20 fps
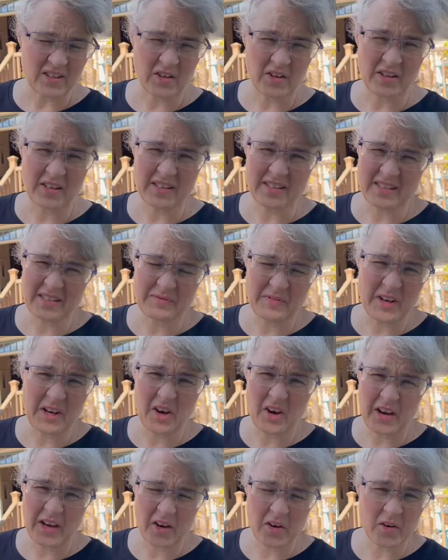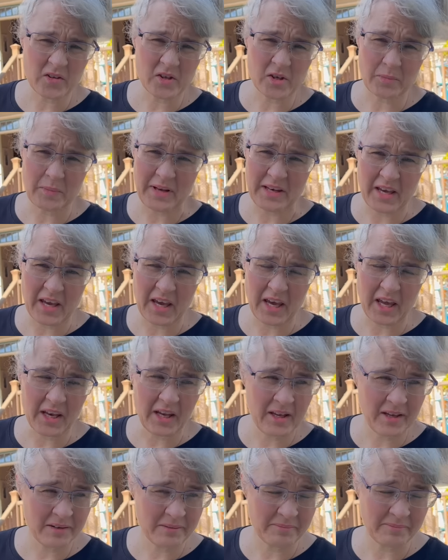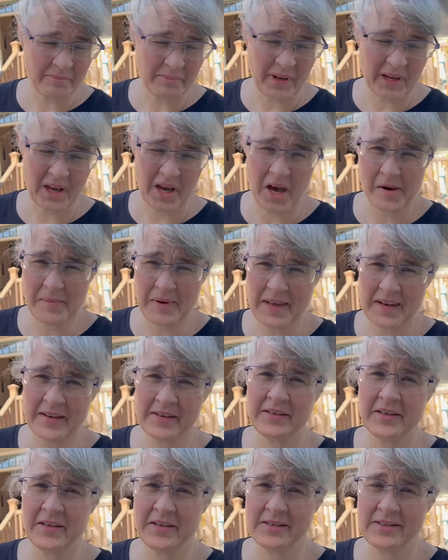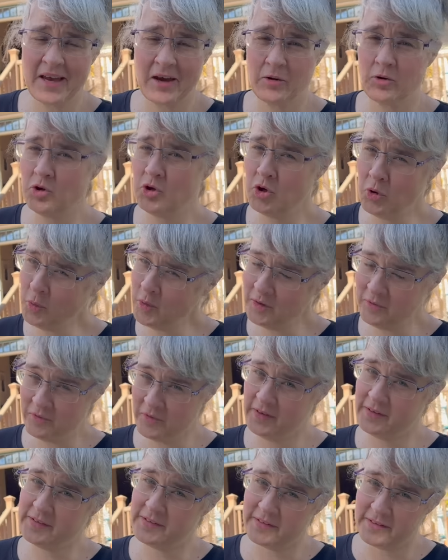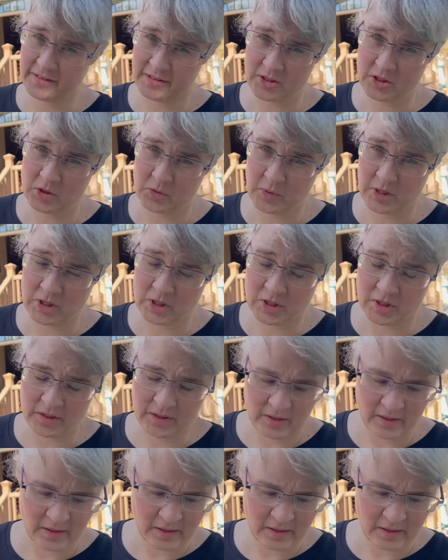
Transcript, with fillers: So this video I know is going to be done, but comment and tell us how you would fix this situation